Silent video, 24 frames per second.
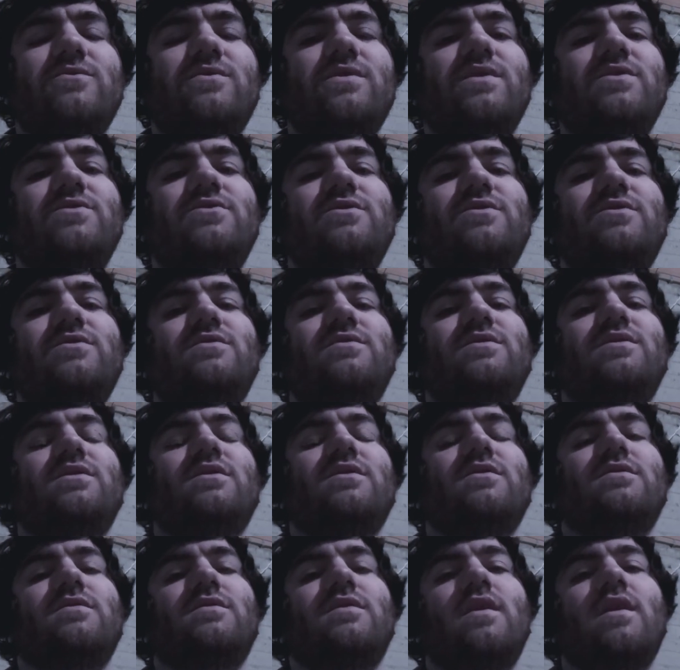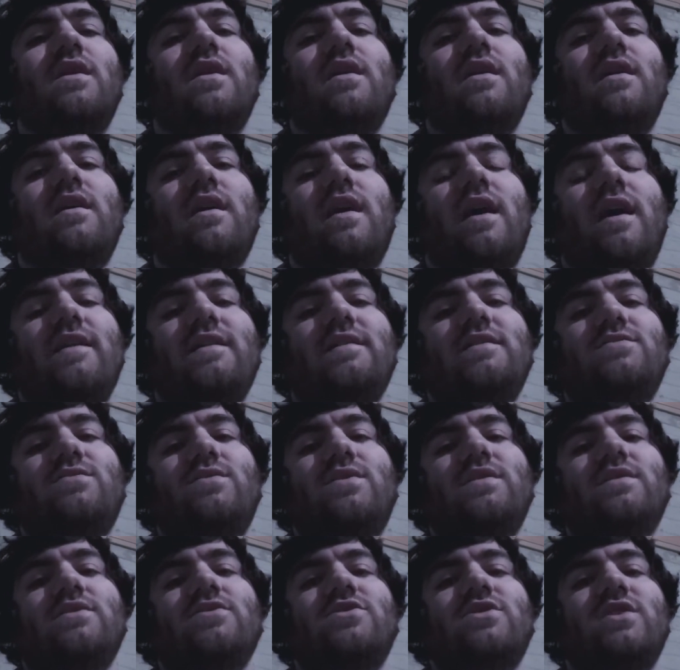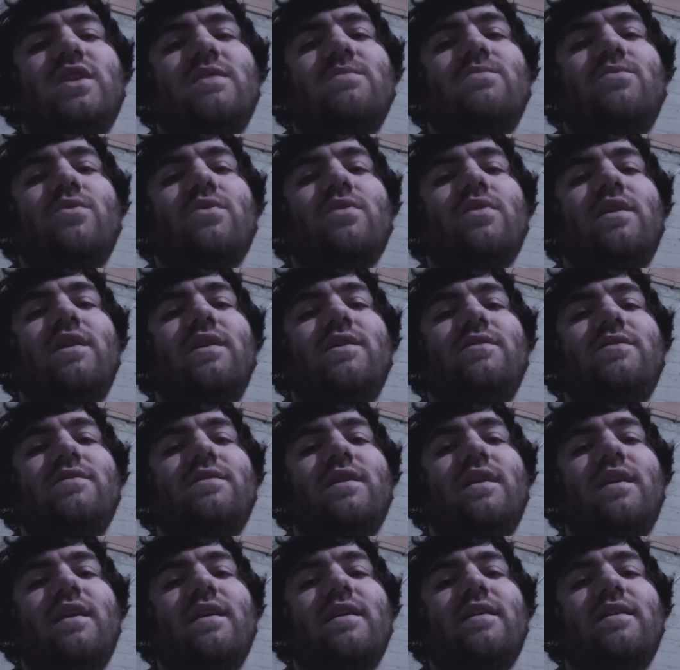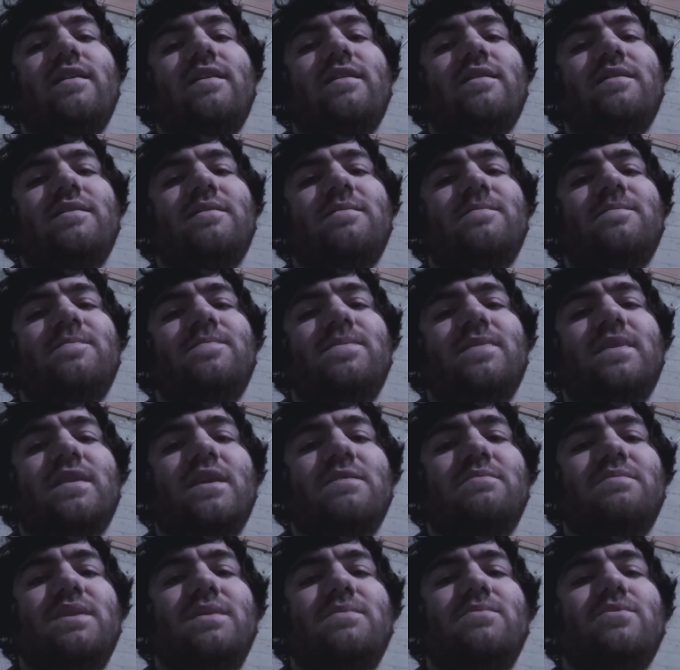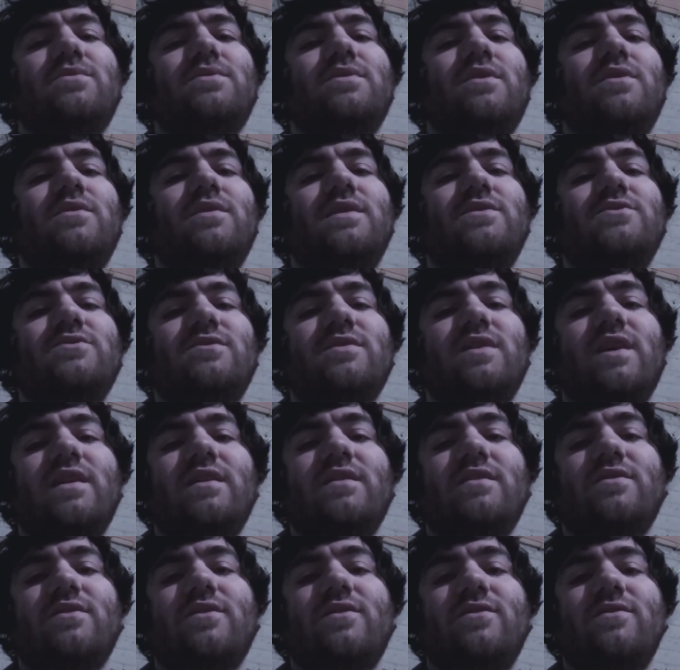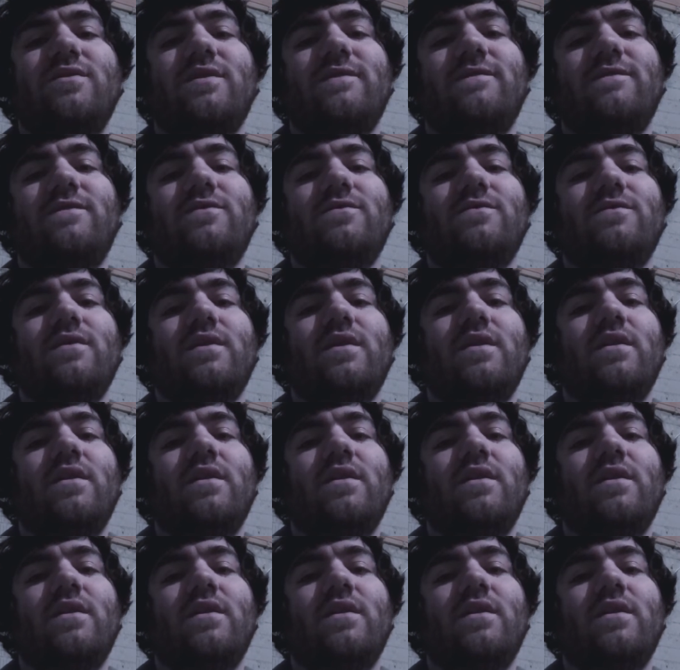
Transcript: issues. So I just wanted to shed more light on that and let people know that you're not alone if you